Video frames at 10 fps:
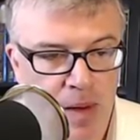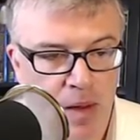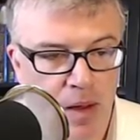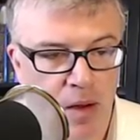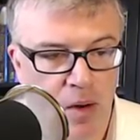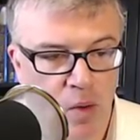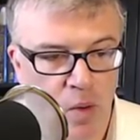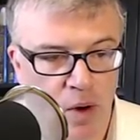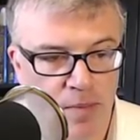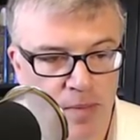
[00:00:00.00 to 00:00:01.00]
or
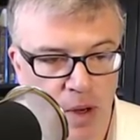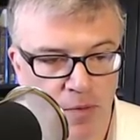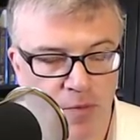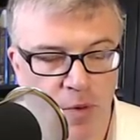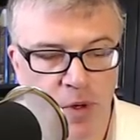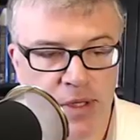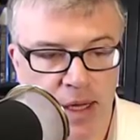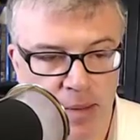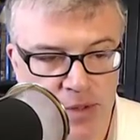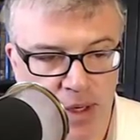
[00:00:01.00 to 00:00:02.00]
4 times
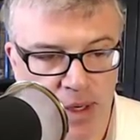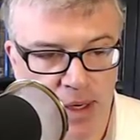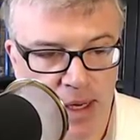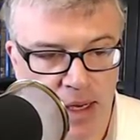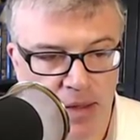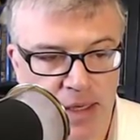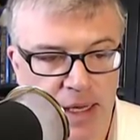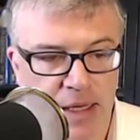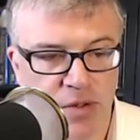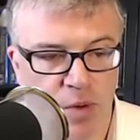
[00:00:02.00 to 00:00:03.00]
on holidays, or
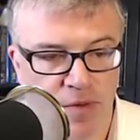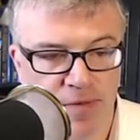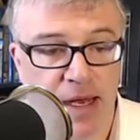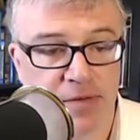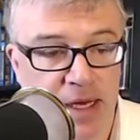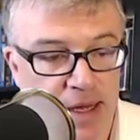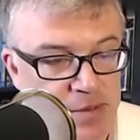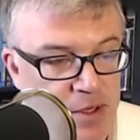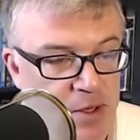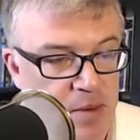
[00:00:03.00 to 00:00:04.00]
5 times on Yom
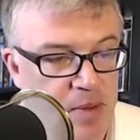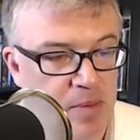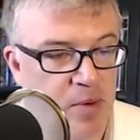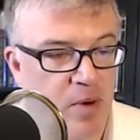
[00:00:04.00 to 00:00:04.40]
Kippur,